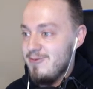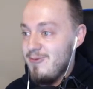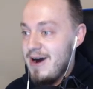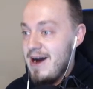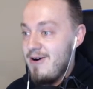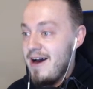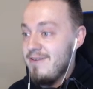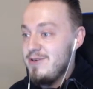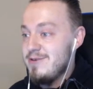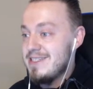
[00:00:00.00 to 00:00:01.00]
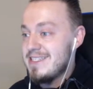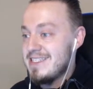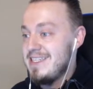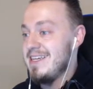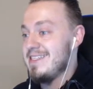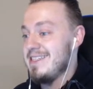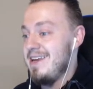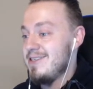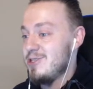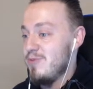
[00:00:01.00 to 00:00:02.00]
Wow, I've used 6
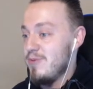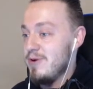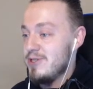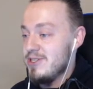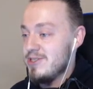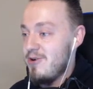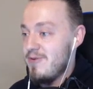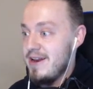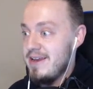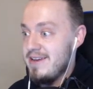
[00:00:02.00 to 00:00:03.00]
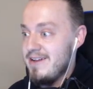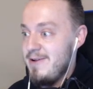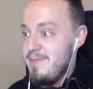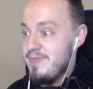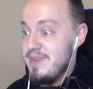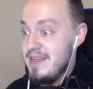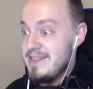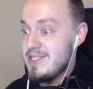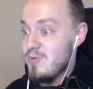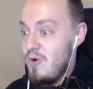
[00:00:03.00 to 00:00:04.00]
super potions already.
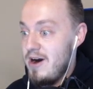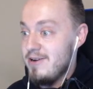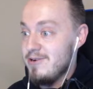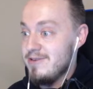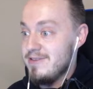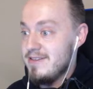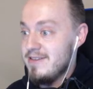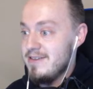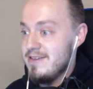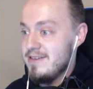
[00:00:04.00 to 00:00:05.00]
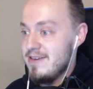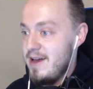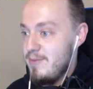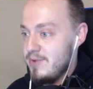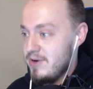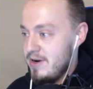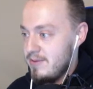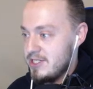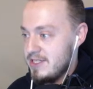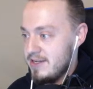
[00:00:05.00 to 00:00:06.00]
This is wild. Ember, how
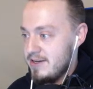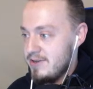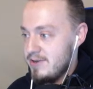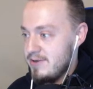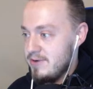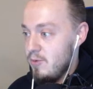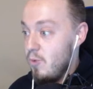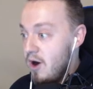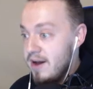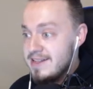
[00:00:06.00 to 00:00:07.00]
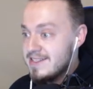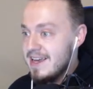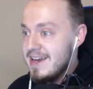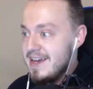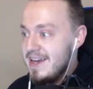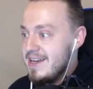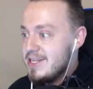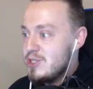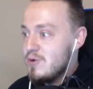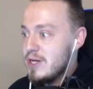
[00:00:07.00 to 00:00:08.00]
much is that going to do? What? It
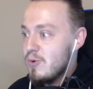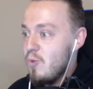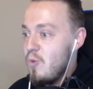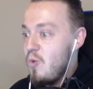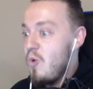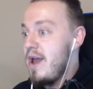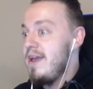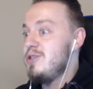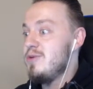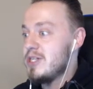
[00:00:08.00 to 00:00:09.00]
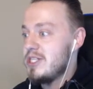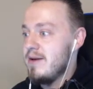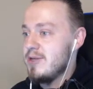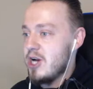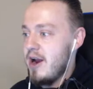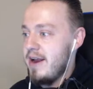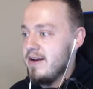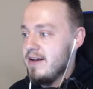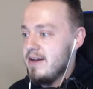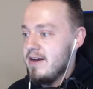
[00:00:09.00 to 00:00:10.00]
is doing way too much damage. All right,
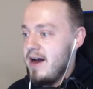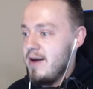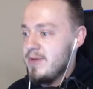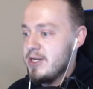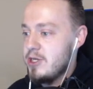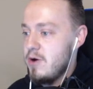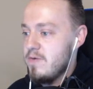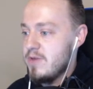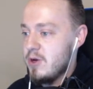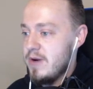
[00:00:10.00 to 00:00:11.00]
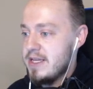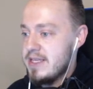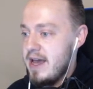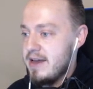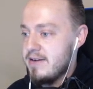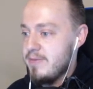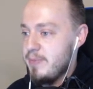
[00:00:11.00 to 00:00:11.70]
I'm going to go for the quick attack.